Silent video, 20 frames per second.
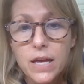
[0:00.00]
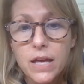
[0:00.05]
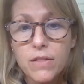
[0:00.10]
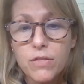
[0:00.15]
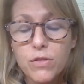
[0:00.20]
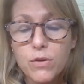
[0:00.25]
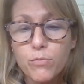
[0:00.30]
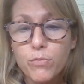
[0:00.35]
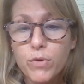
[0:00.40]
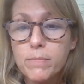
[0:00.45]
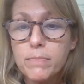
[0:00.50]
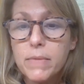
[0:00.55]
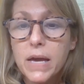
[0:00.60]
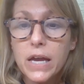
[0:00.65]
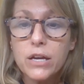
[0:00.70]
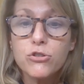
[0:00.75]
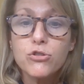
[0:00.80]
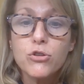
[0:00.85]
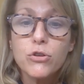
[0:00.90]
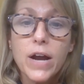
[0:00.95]
and the
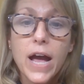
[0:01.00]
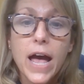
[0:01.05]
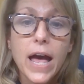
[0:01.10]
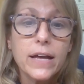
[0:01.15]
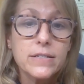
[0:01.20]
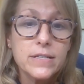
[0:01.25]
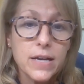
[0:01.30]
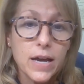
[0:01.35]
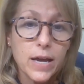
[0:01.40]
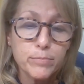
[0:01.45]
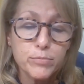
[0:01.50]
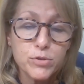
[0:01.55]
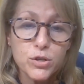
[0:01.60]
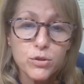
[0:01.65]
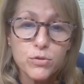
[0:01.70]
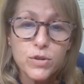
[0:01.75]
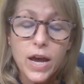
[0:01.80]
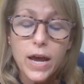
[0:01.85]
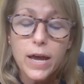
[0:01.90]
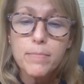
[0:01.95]
remainder had type
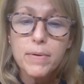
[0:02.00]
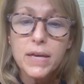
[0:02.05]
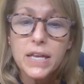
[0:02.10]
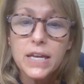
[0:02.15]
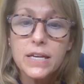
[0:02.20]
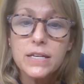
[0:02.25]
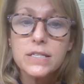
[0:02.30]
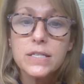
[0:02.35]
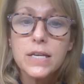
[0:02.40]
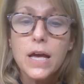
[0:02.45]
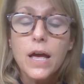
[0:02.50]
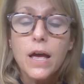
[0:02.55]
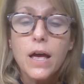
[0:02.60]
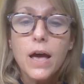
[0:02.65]
2 diabetes.